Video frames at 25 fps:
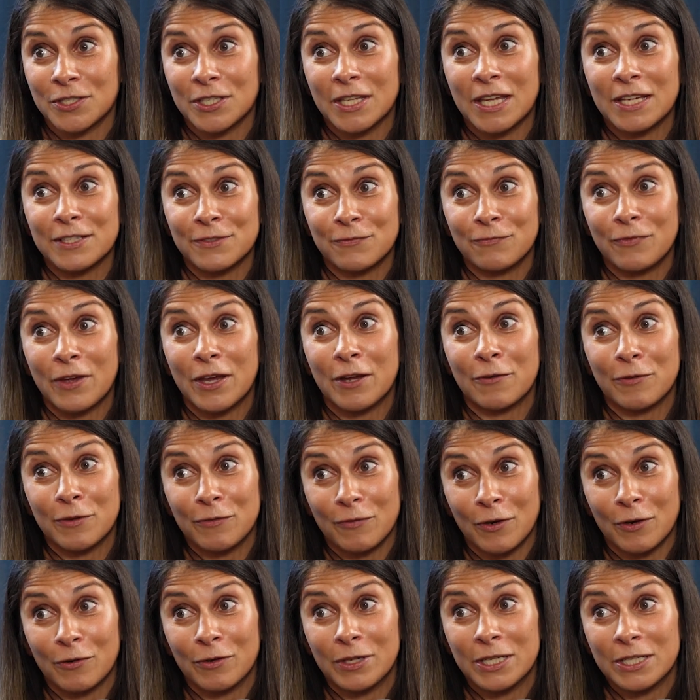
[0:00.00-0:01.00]
So that's
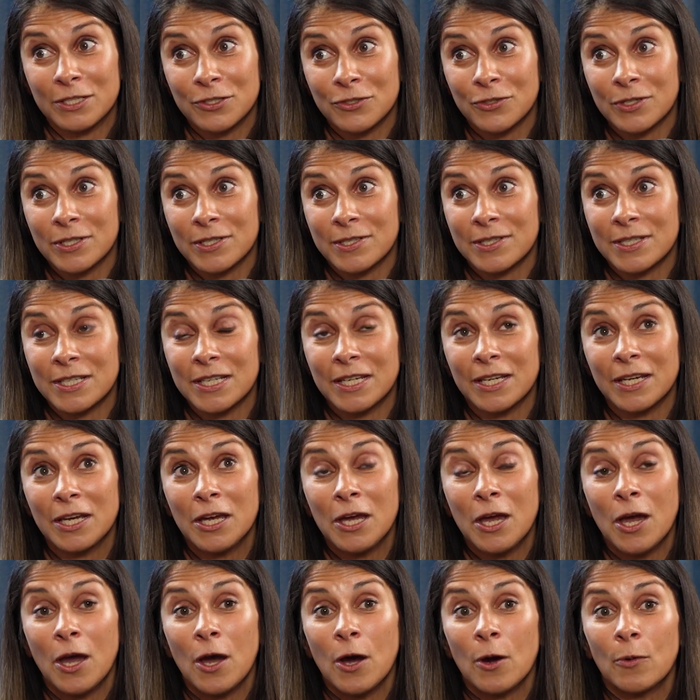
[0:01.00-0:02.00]
very, very interesting.
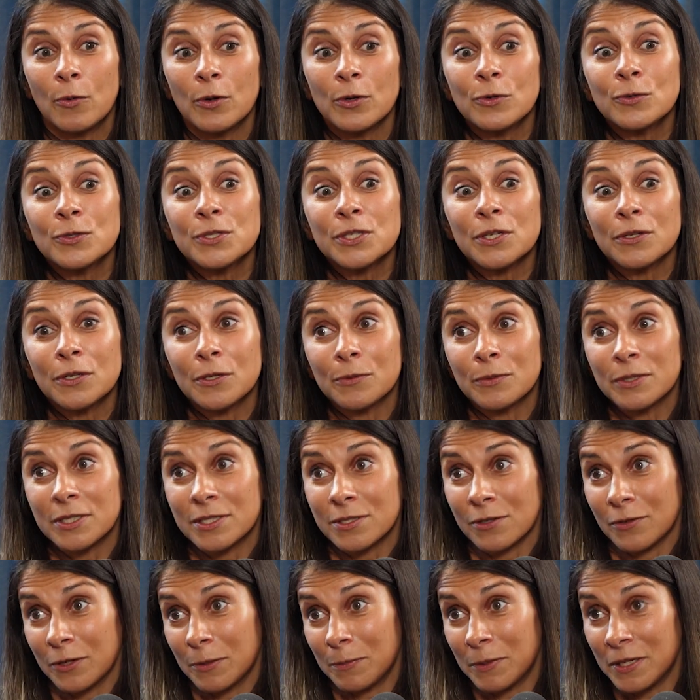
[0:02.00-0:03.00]
We also know
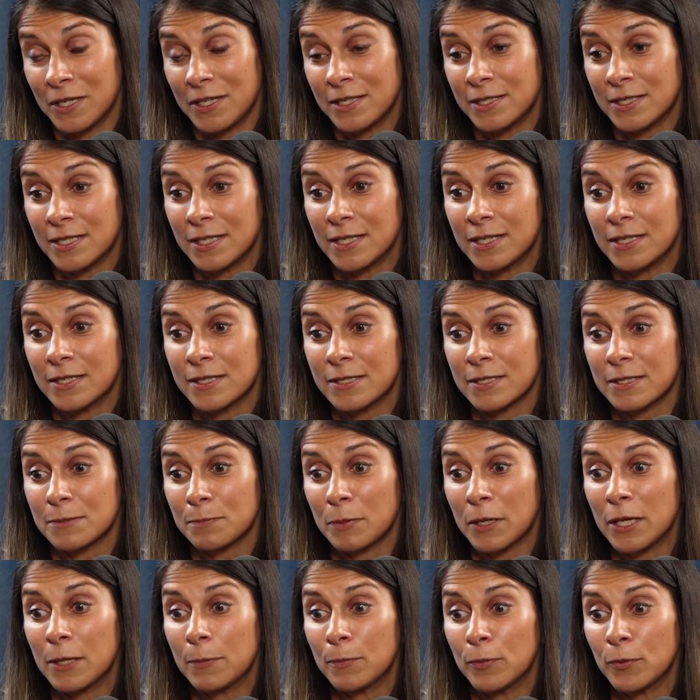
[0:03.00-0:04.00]
with diabetes,
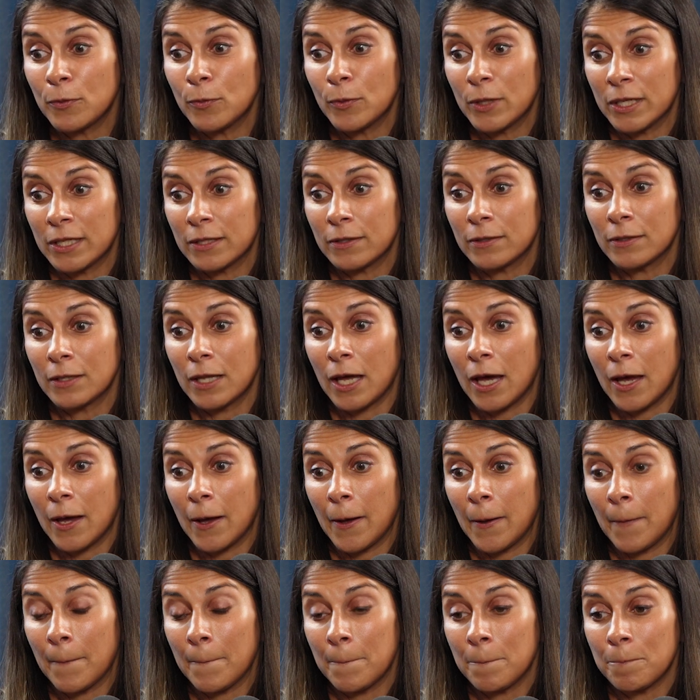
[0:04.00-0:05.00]
people will,
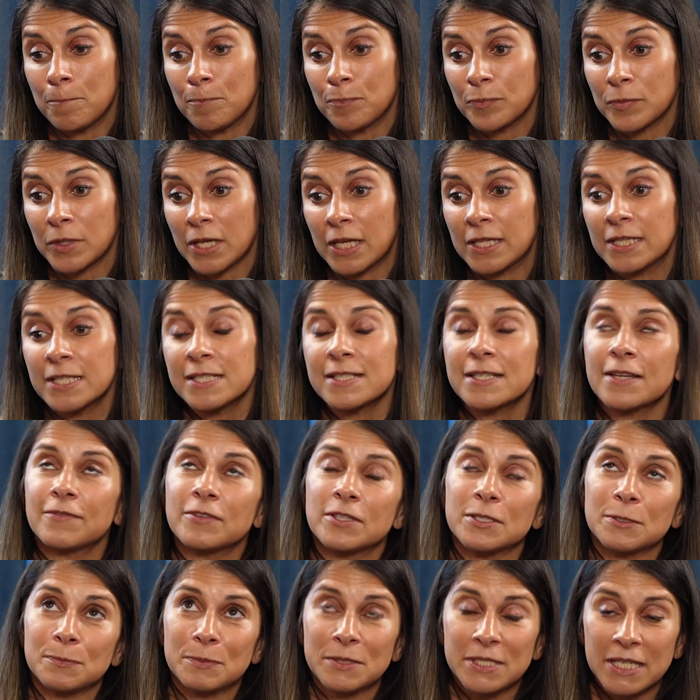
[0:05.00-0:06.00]
and this
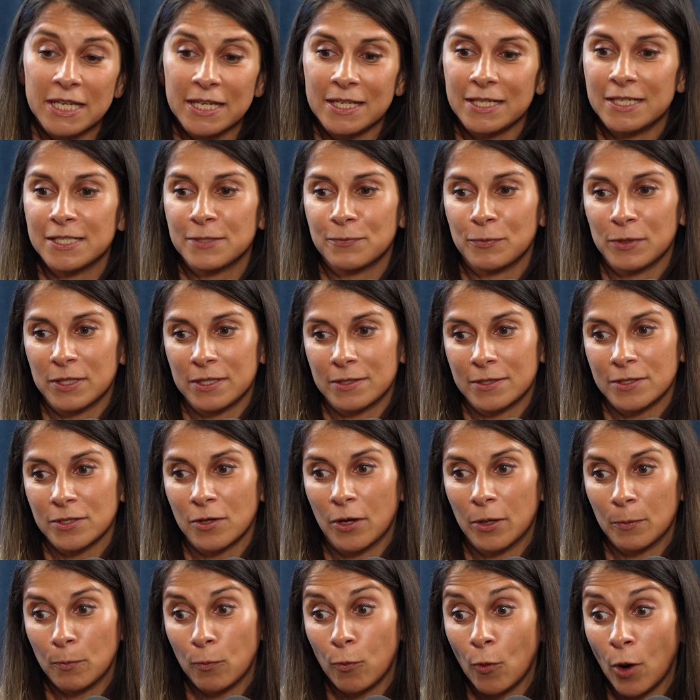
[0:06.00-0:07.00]
evidence particularly is with
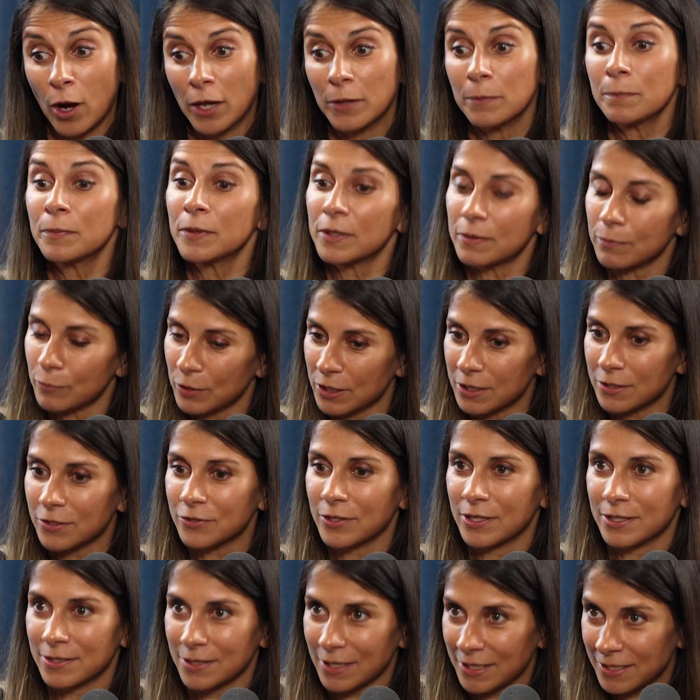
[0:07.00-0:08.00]
type 1, but we can
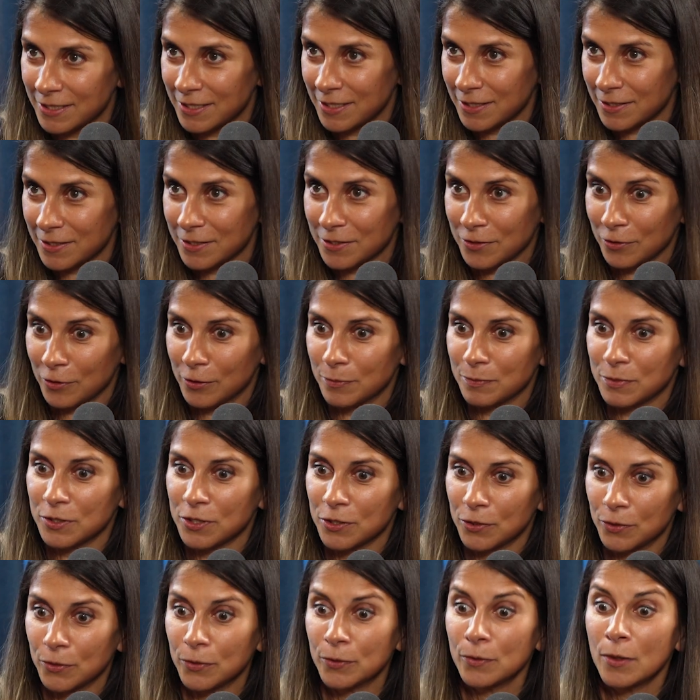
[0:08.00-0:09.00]
translate it to type
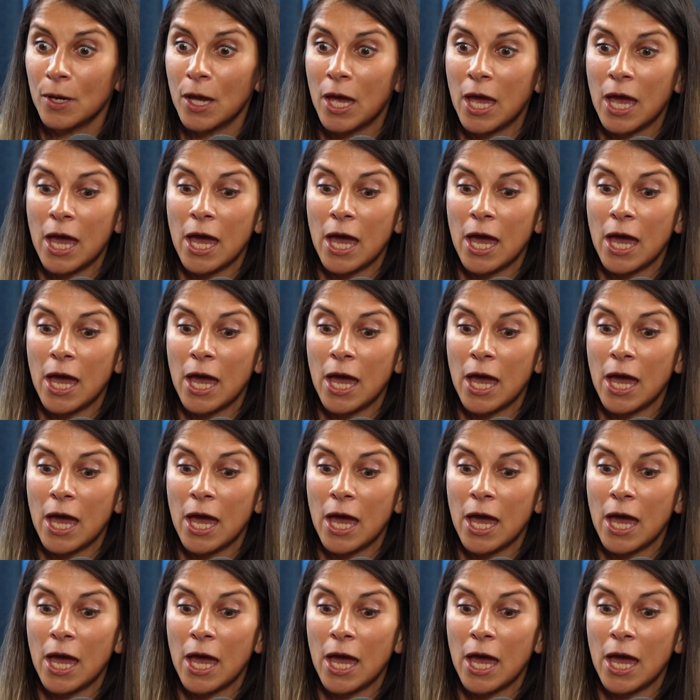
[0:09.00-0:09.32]
2.